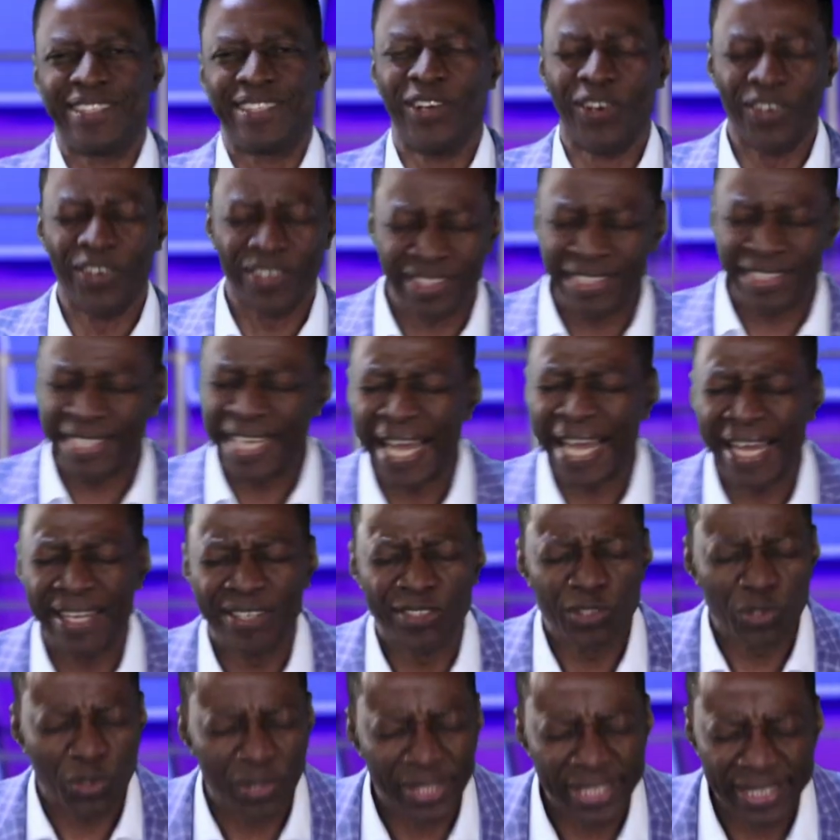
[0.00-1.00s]
God
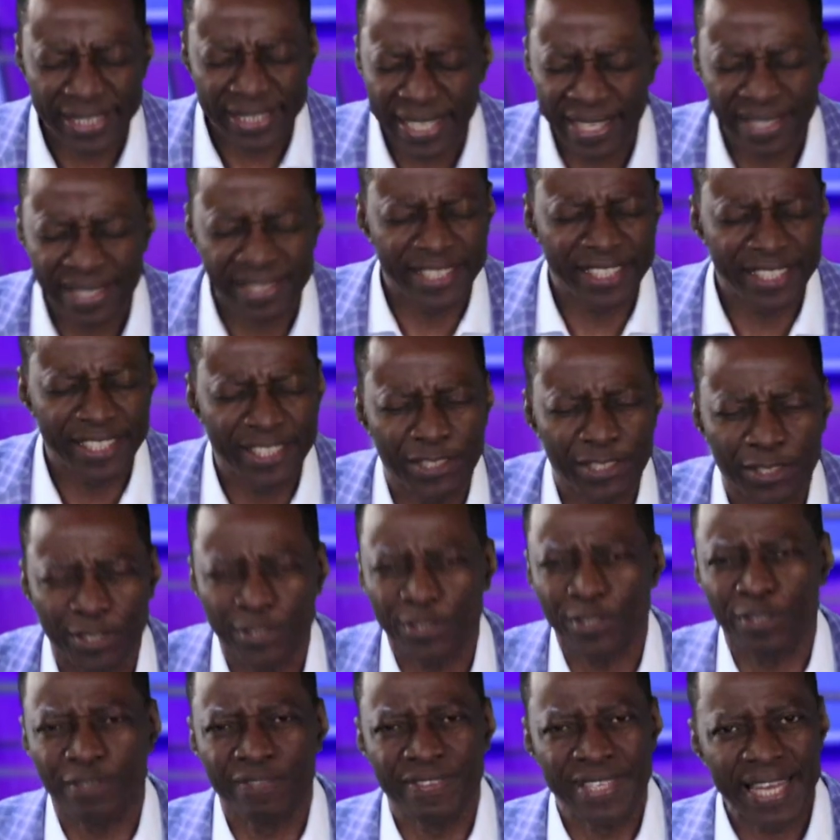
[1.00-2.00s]
anointed
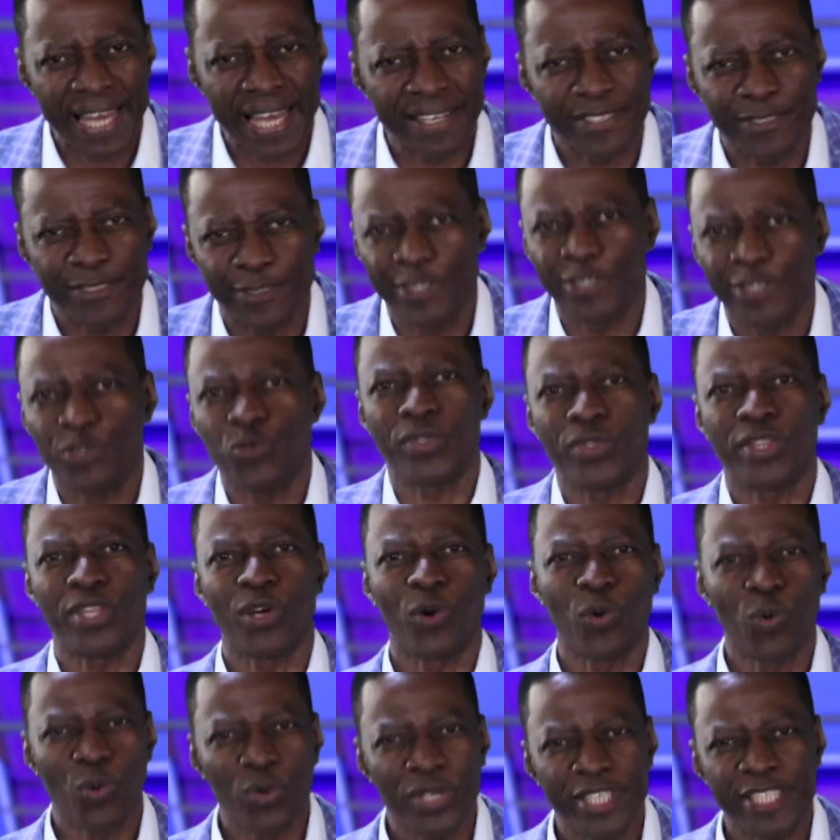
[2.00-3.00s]
Jesus of Nazareth with
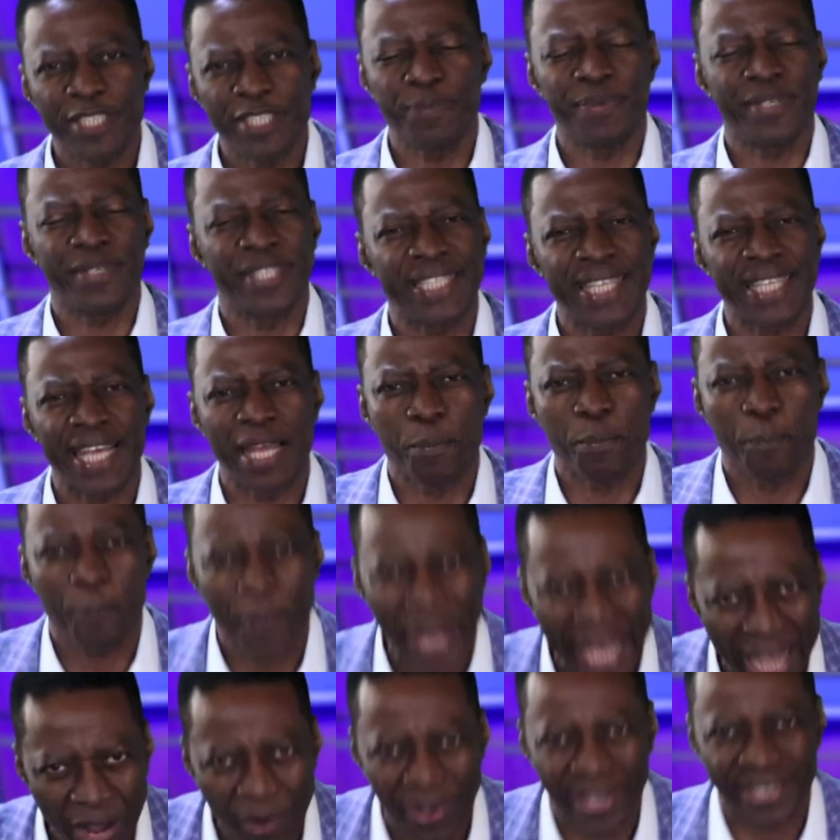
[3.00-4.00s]
the Holy Spirit and
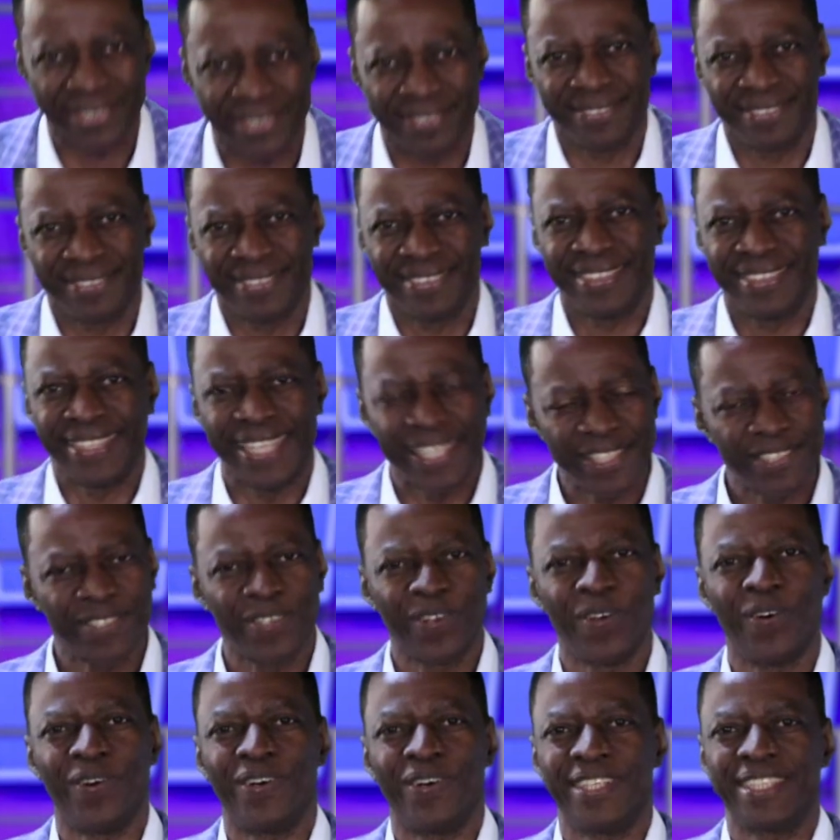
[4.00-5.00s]
power. Yes,
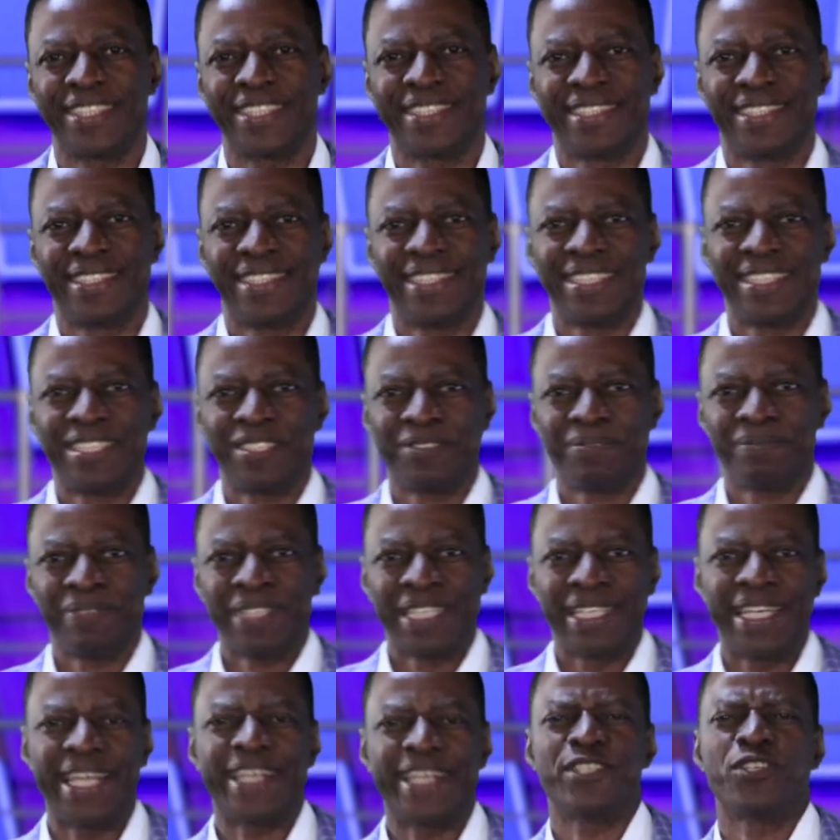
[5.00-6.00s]
Lord.
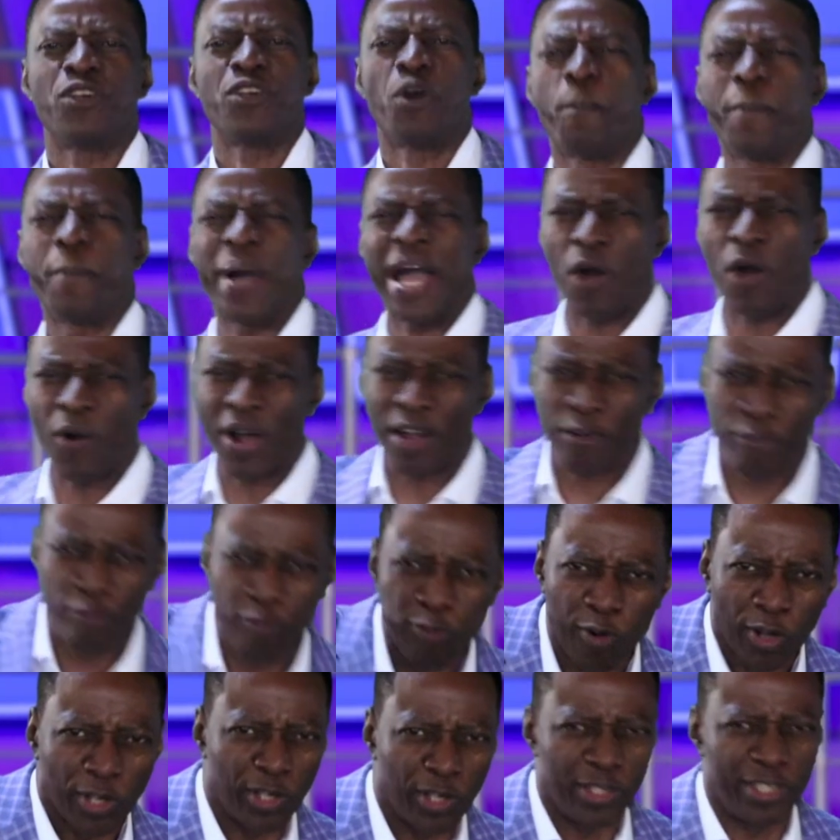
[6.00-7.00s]
Let your power
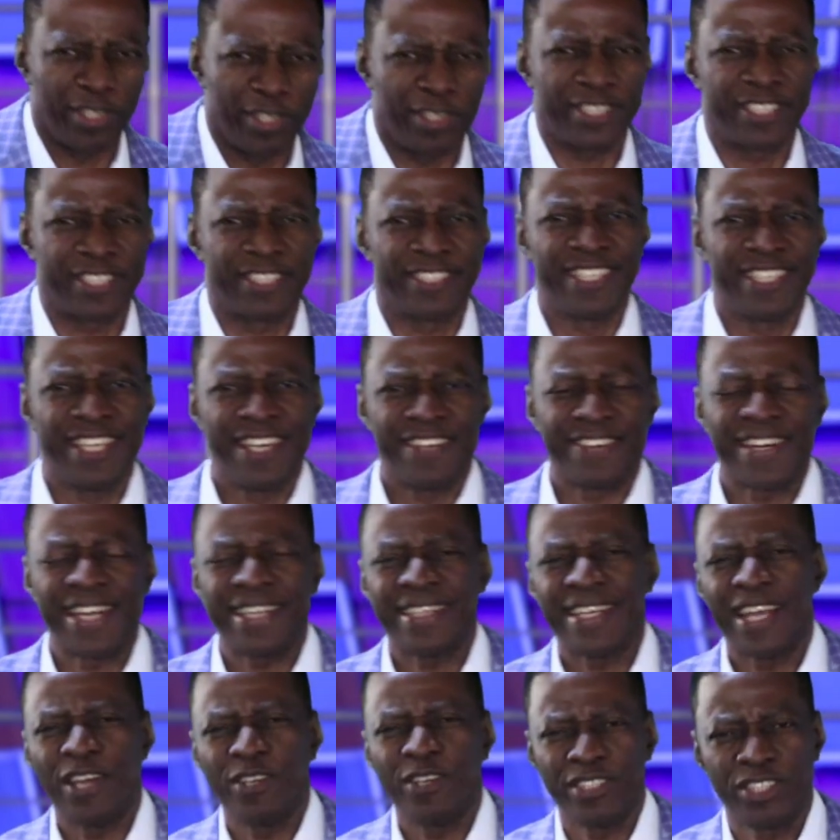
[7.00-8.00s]
fall on us.
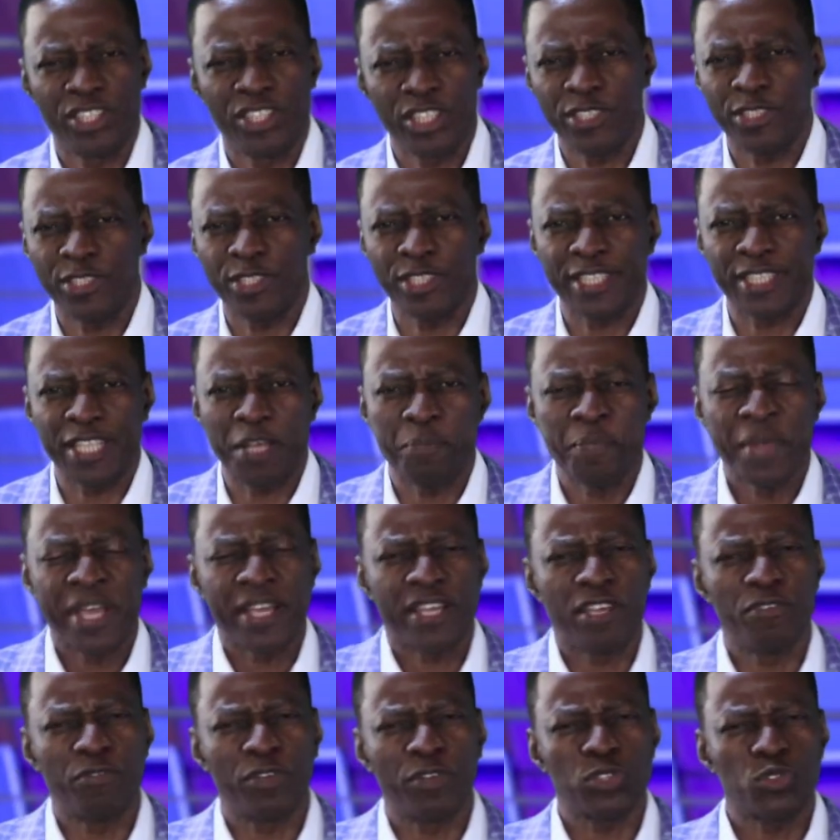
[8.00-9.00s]
Right now in Jesus' name,
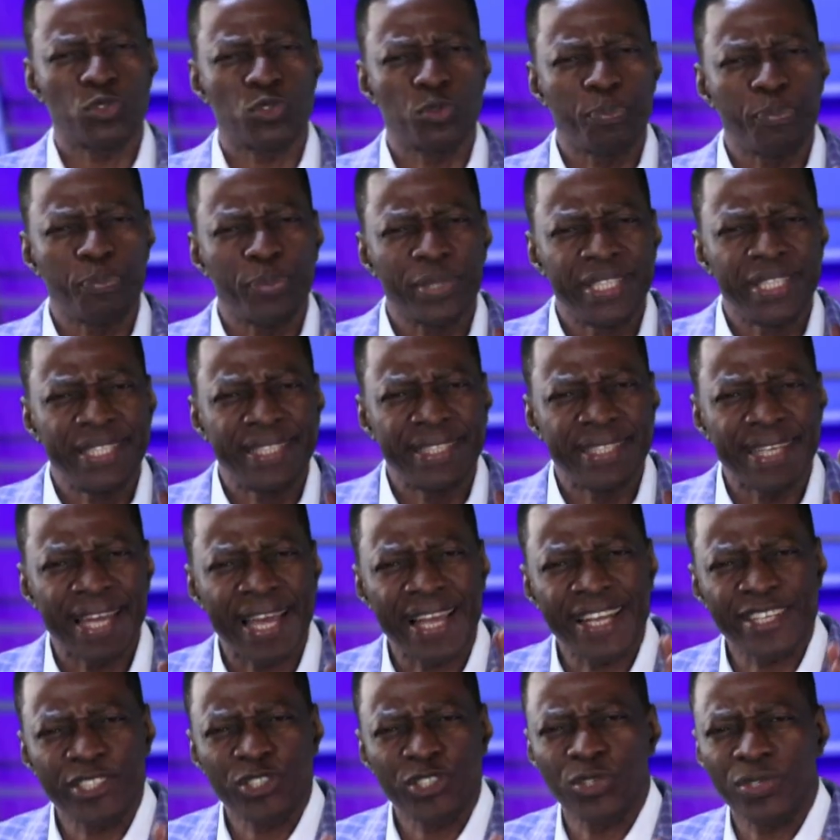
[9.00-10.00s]
give us
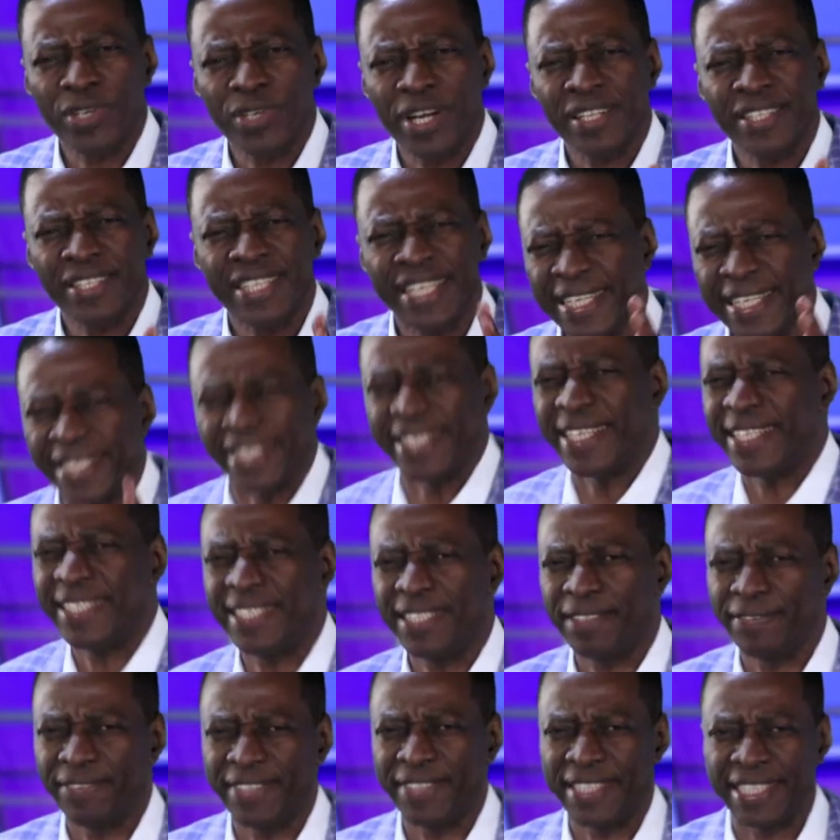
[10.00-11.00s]
supernatural
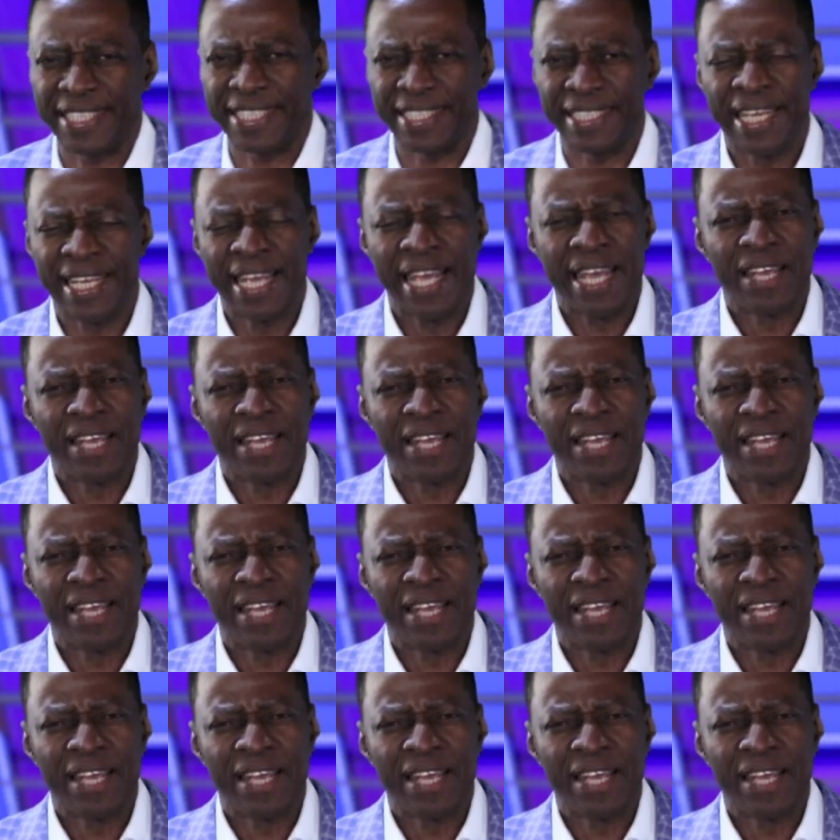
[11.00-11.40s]
creativity,